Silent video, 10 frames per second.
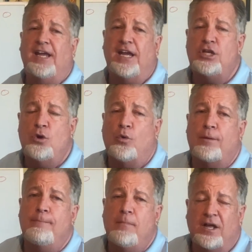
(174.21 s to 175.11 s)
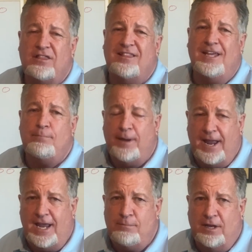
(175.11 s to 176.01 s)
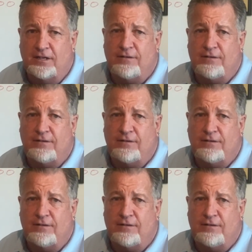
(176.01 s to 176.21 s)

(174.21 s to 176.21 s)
in your monthly payment